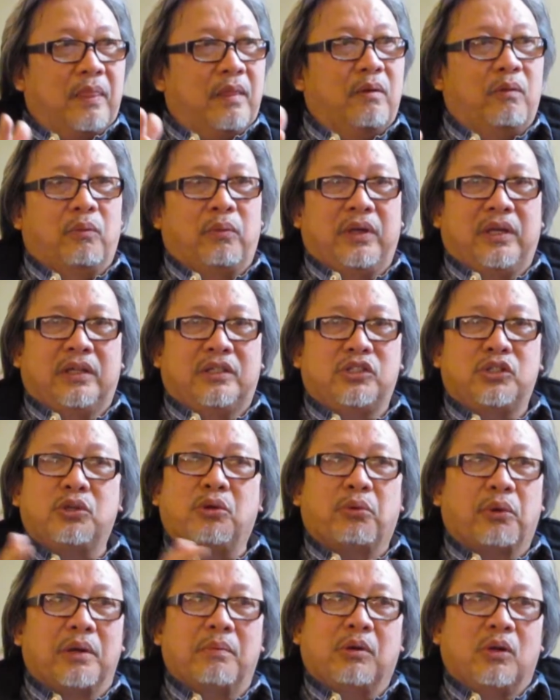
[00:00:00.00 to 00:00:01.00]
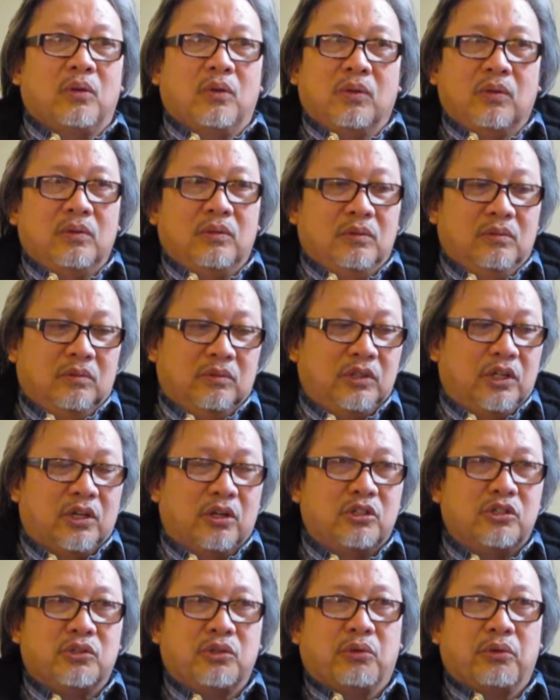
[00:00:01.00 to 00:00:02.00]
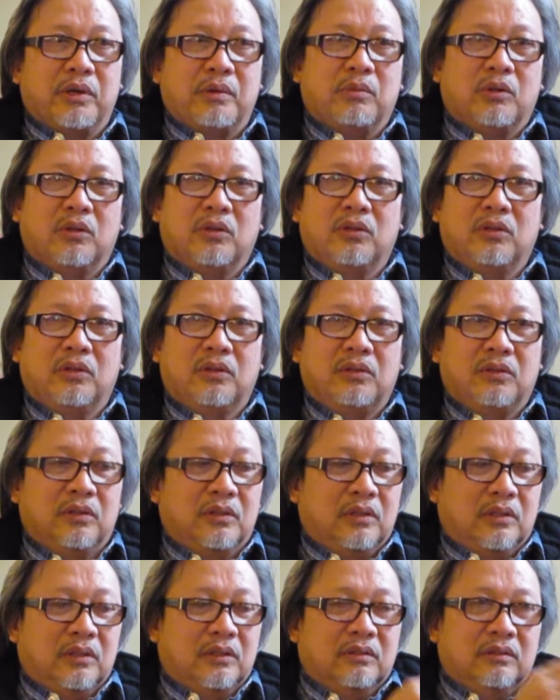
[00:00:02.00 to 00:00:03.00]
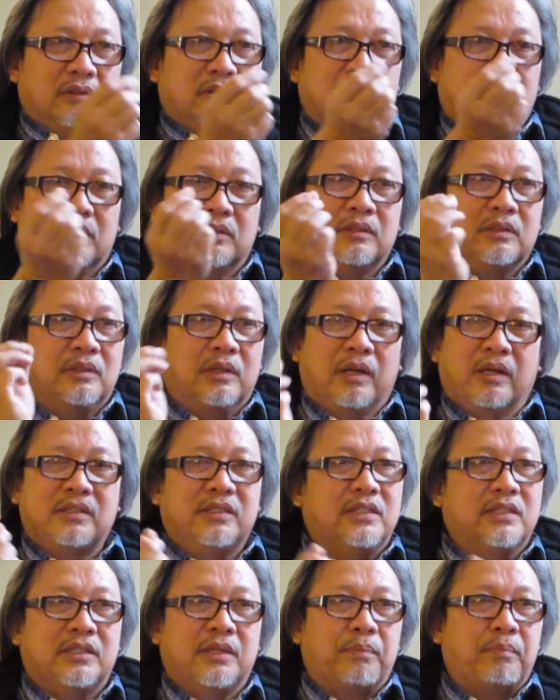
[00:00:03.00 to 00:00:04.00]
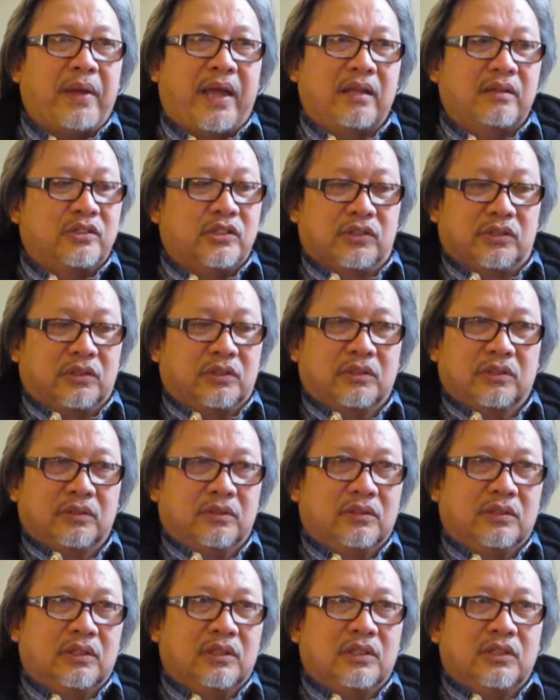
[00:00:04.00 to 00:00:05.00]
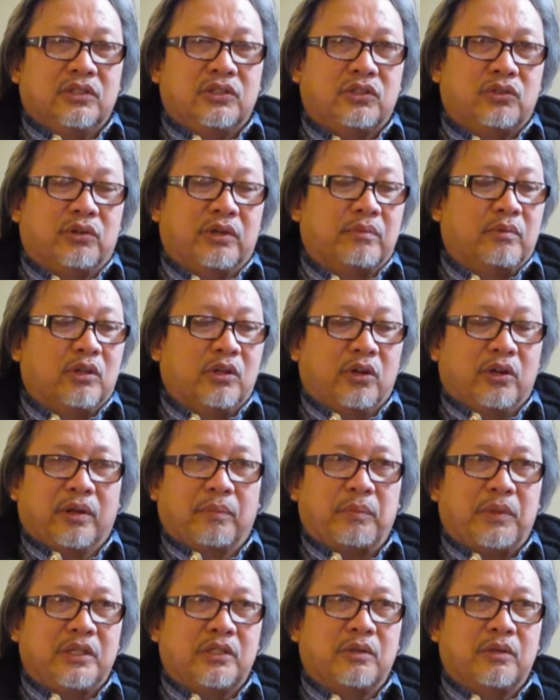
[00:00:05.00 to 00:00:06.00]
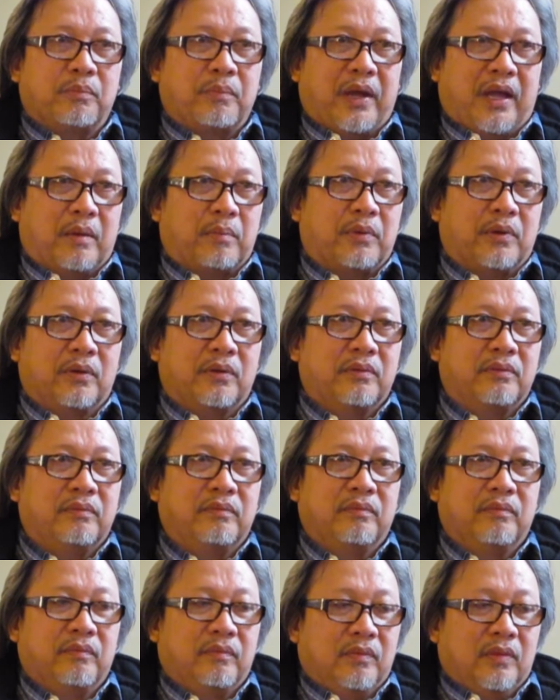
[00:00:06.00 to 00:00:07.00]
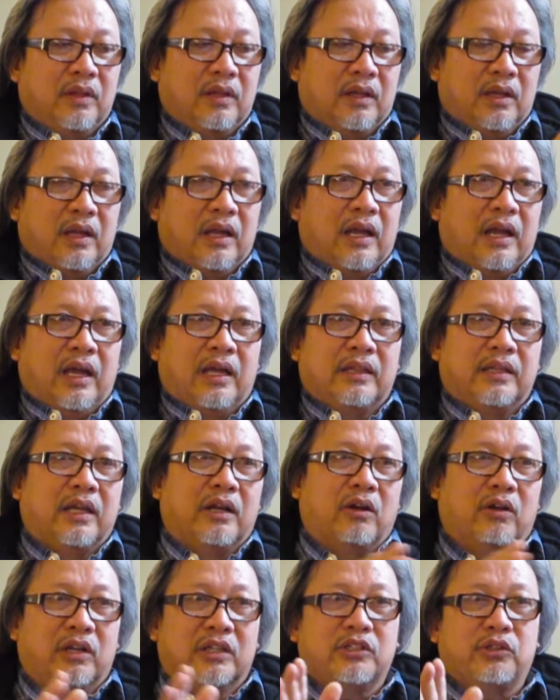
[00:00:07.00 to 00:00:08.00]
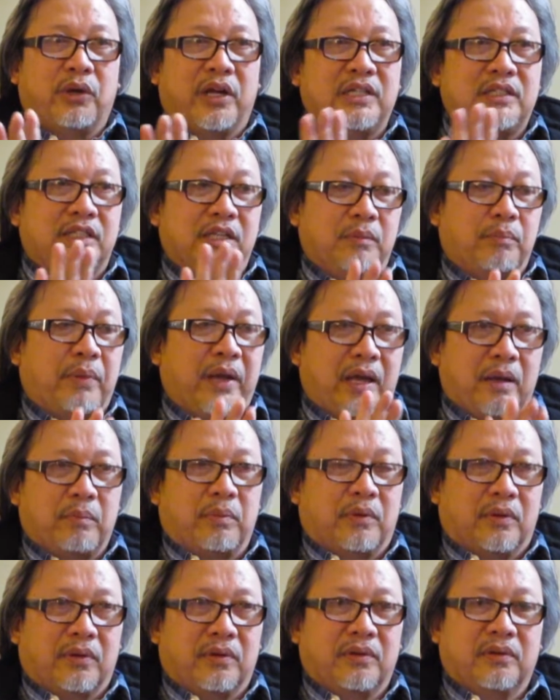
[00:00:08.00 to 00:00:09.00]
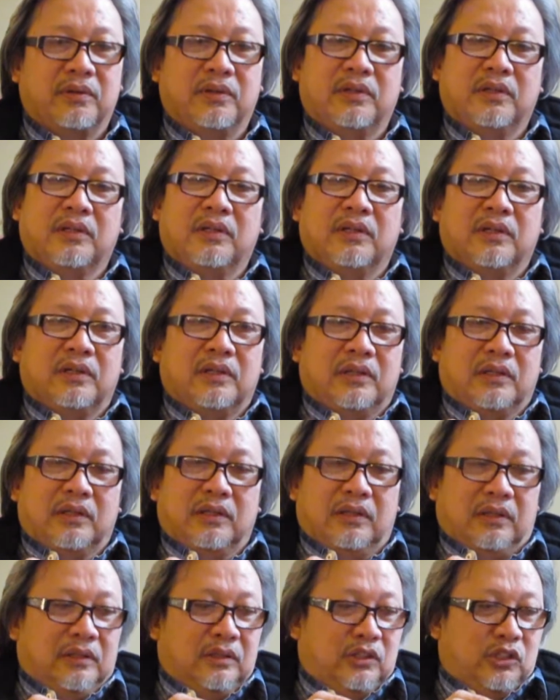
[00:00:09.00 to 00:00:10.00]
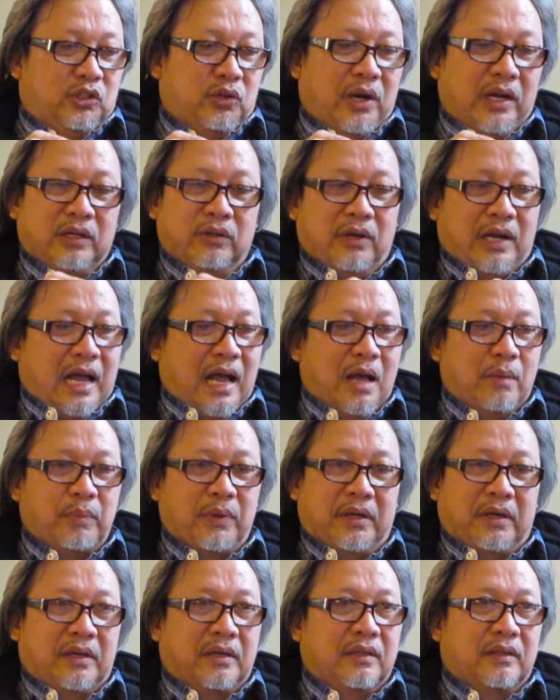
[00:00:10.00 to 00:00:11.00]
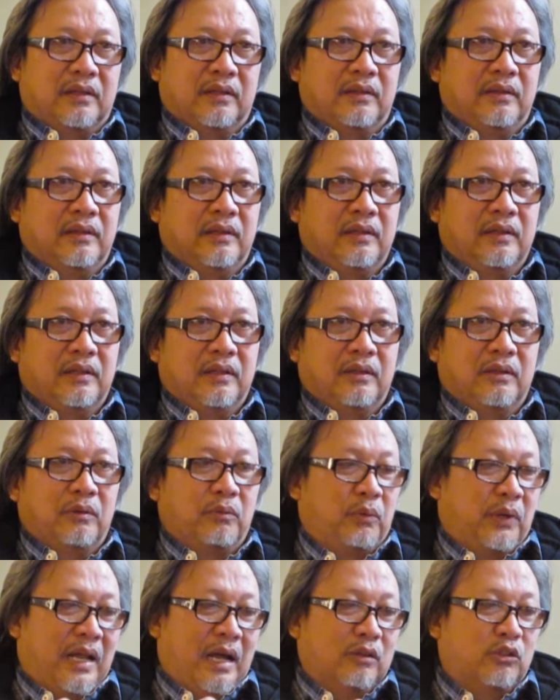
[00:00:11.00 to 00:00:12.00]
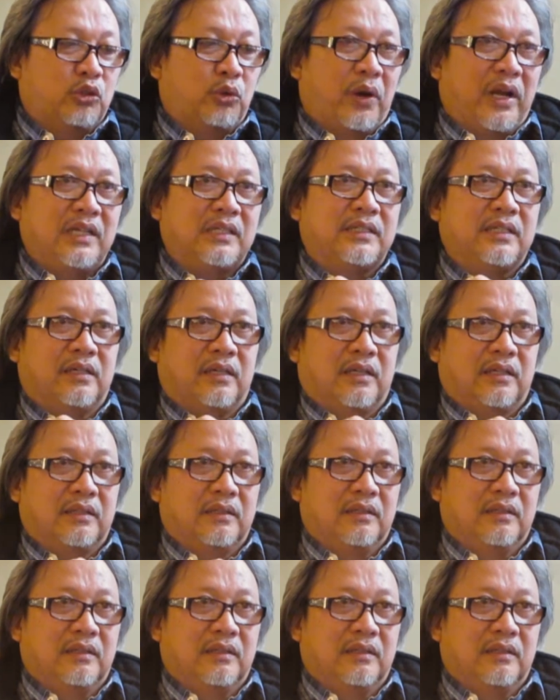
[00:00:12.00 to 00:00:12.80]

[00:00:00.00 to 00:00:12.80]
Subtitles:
We scribble, scribble, that's just a pencil, scribble on a piece of paper, and then on the tracing paper, try to copy it without tracing it,